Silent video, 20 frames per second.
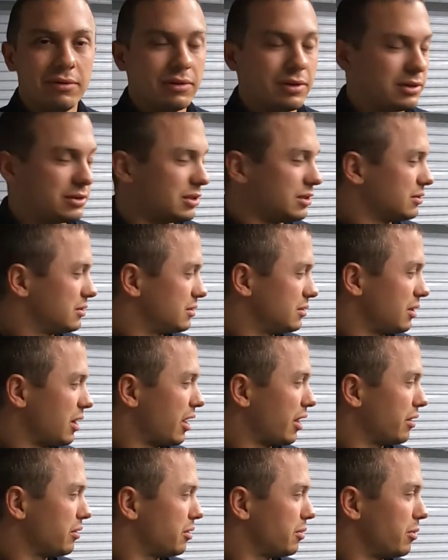This is
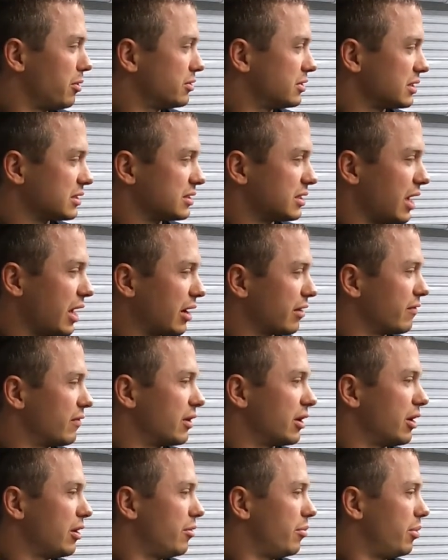not the most exciting
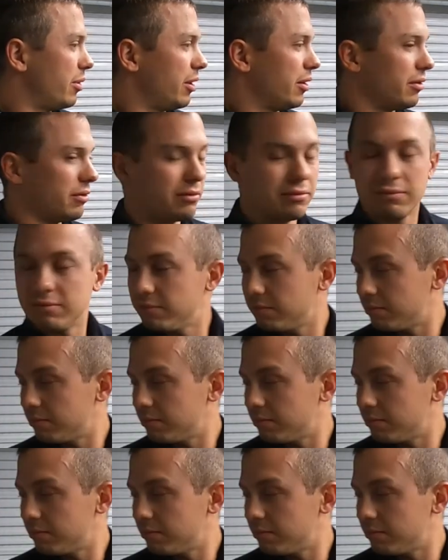video, but